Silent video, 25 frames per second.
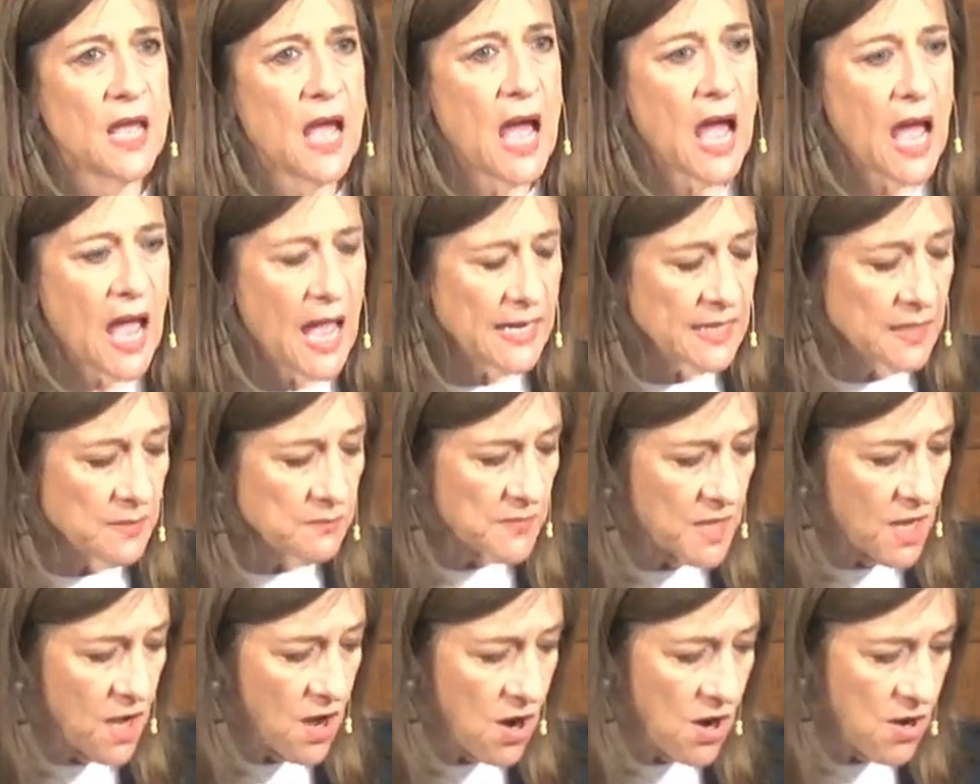Anam
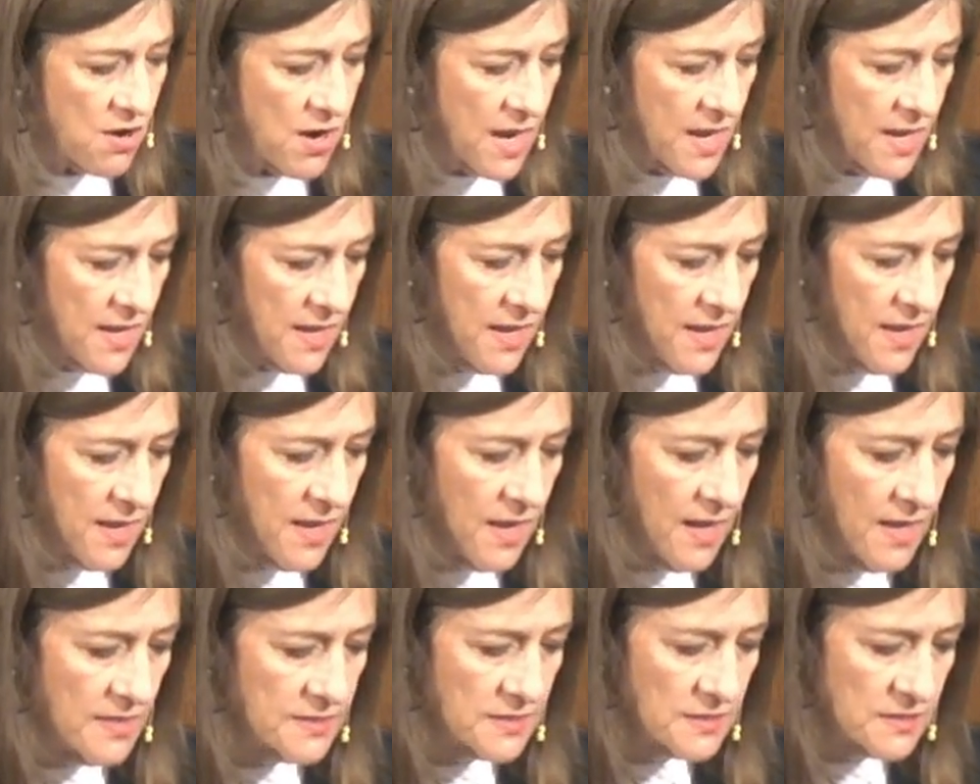cara,
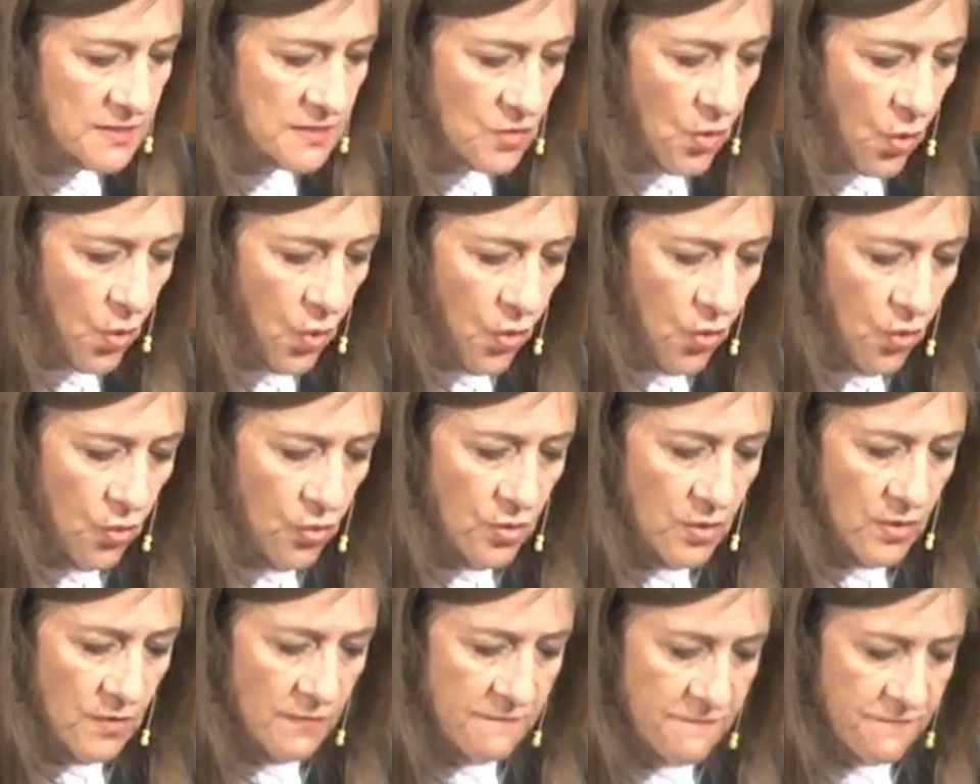a
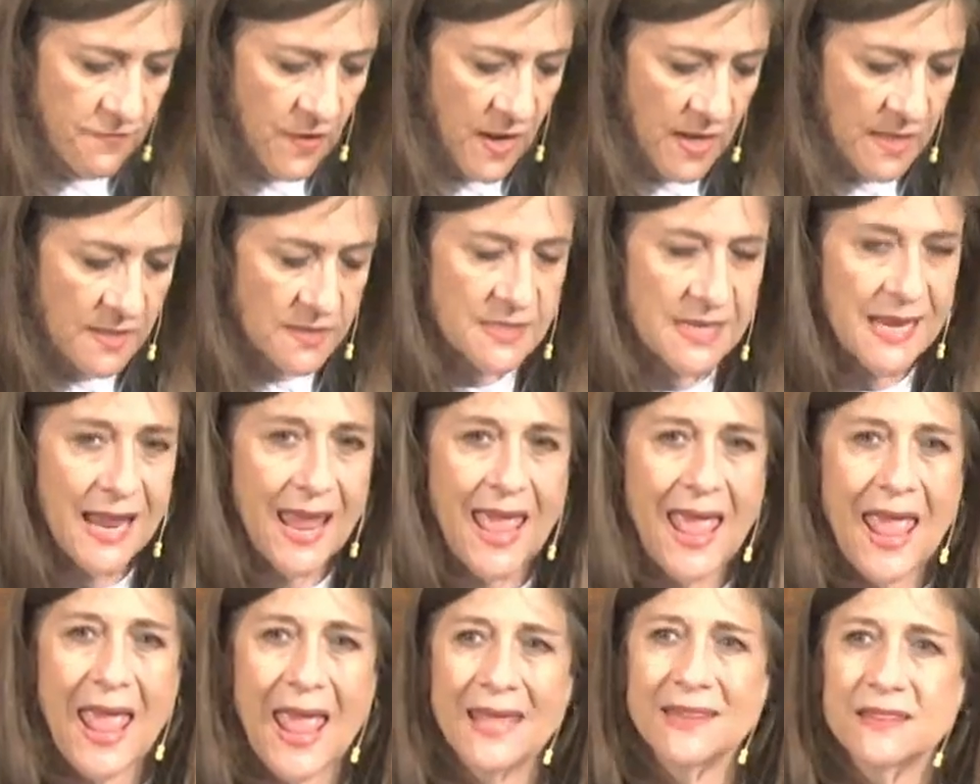soul friend.
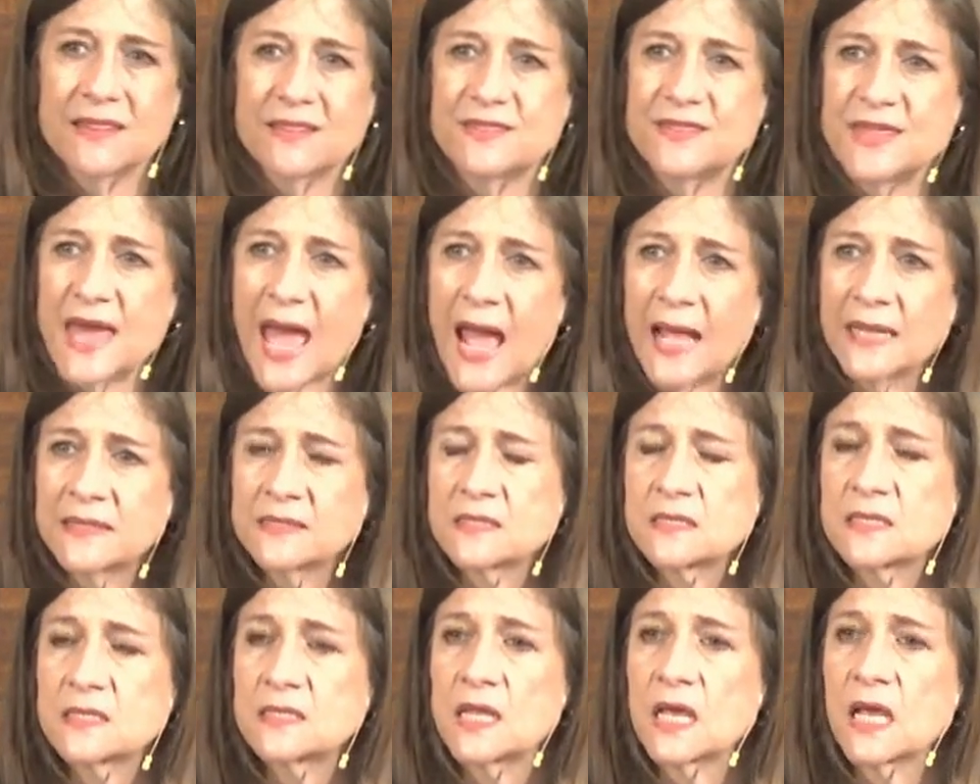And
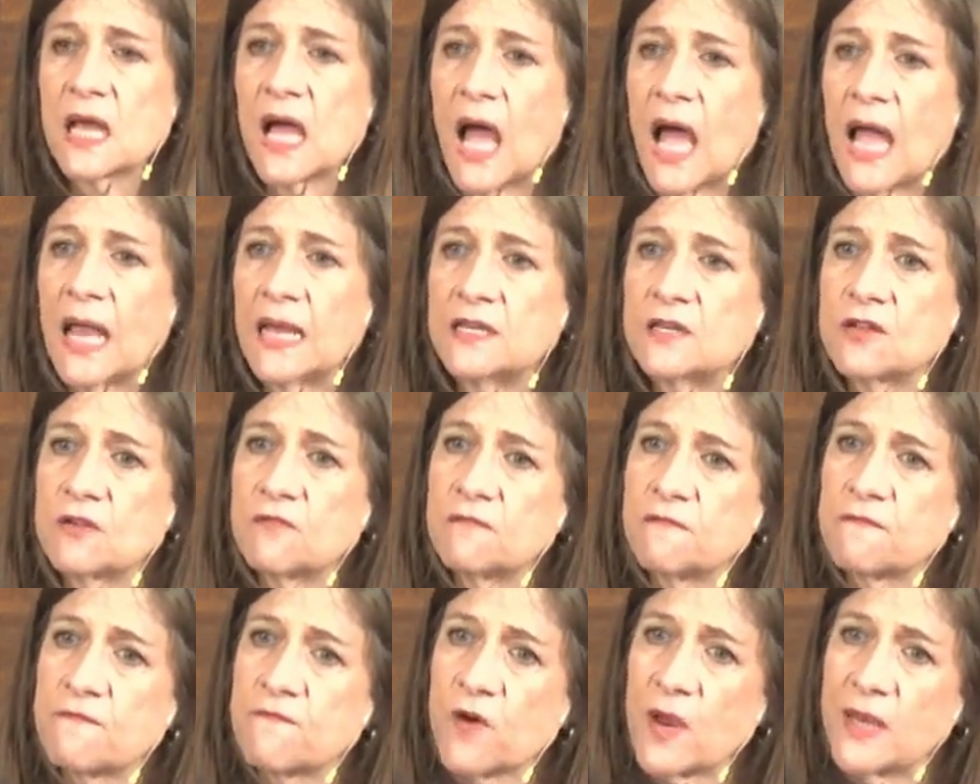that's the kind of
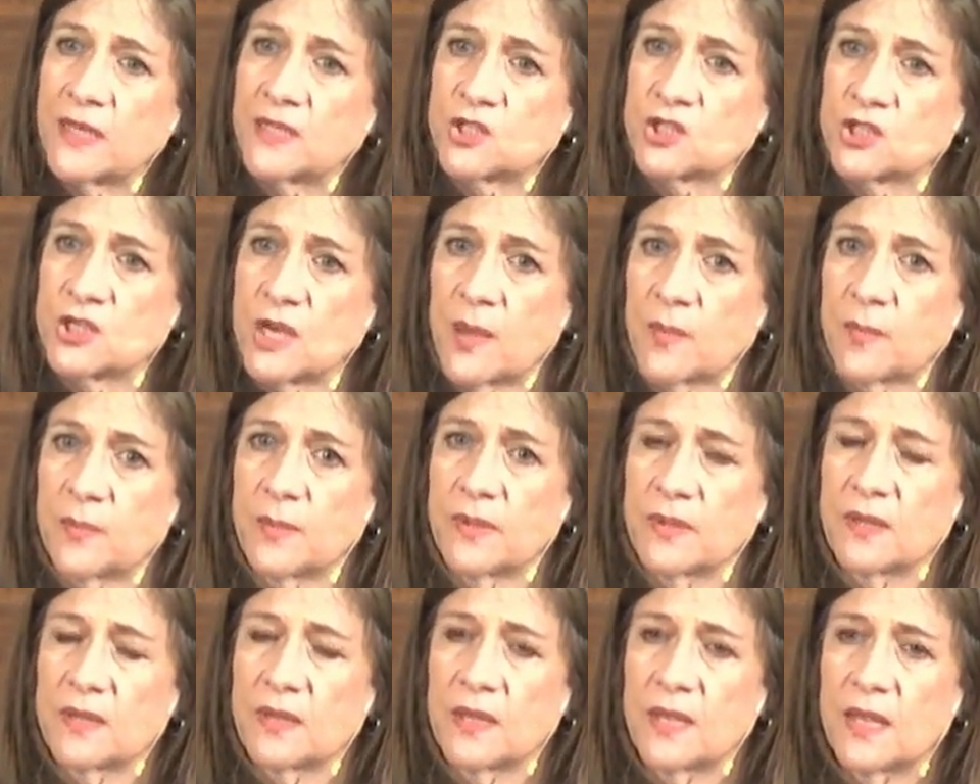friendship
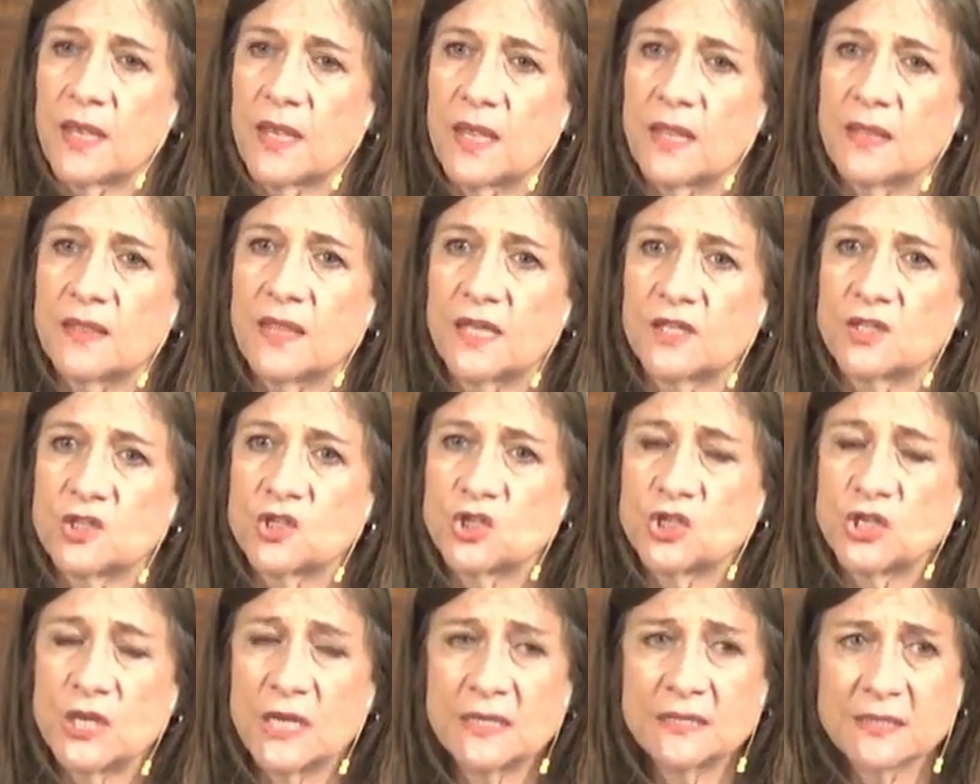that
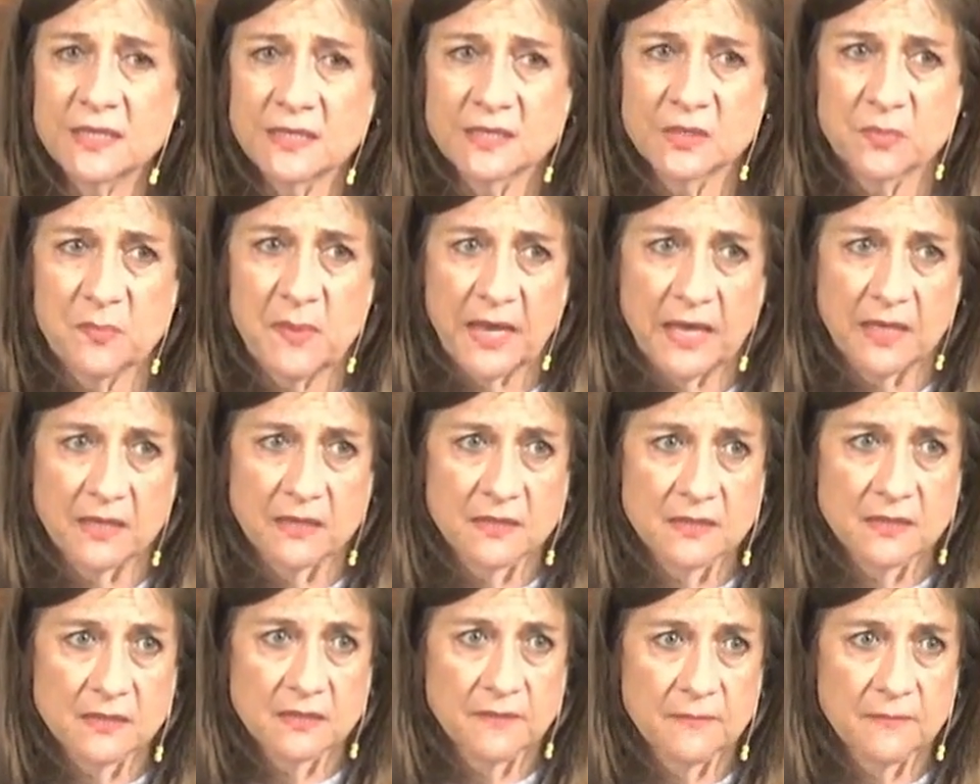Jesus means